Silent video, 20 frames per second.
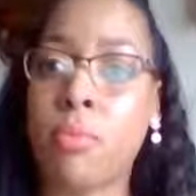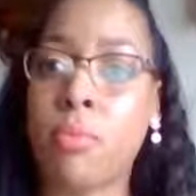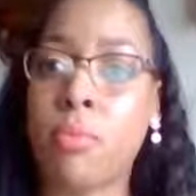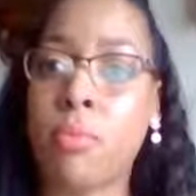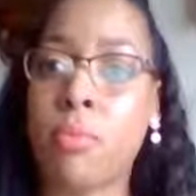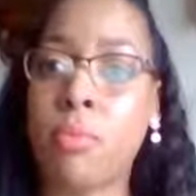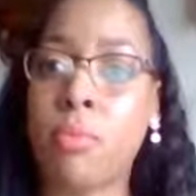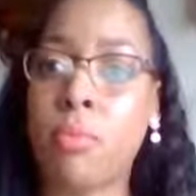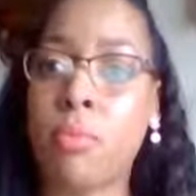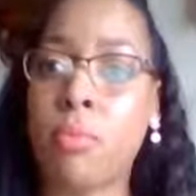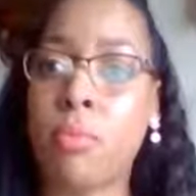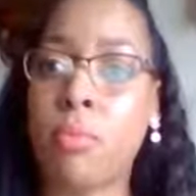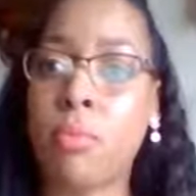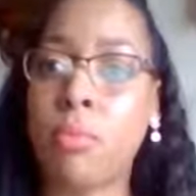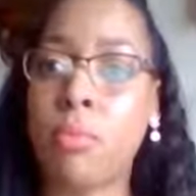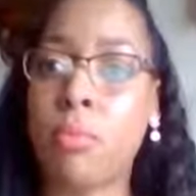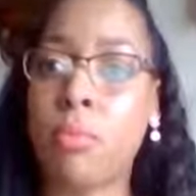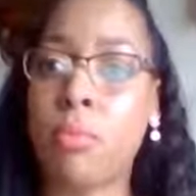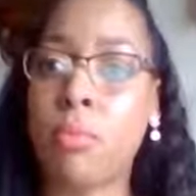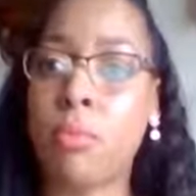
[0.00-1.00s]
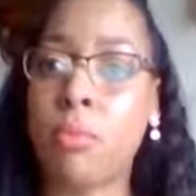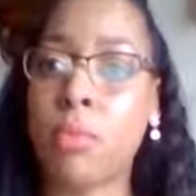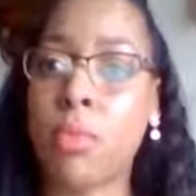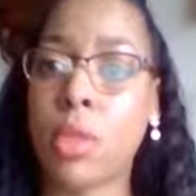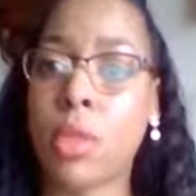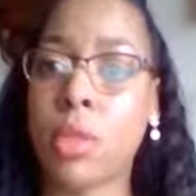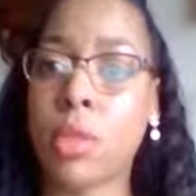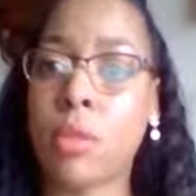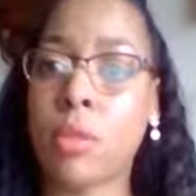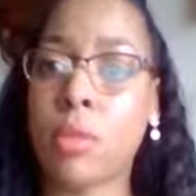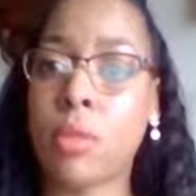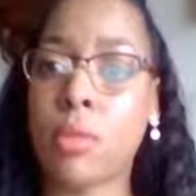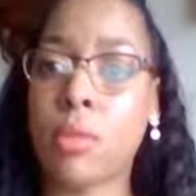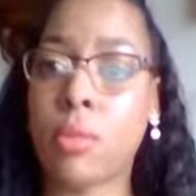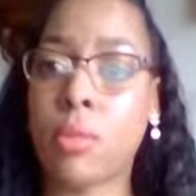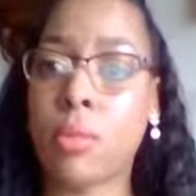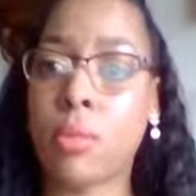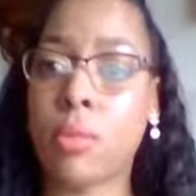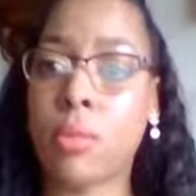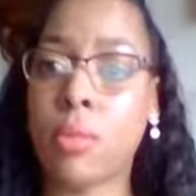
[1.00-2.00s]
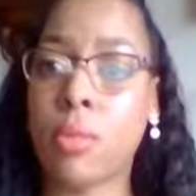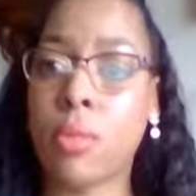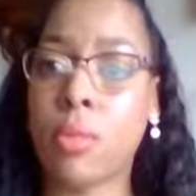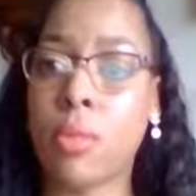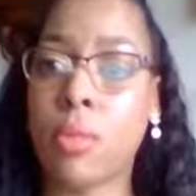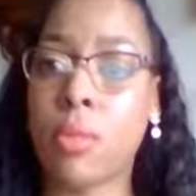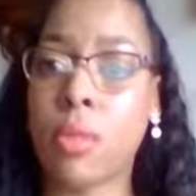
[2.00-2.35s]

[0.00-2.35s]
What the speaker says: Nobody speaks.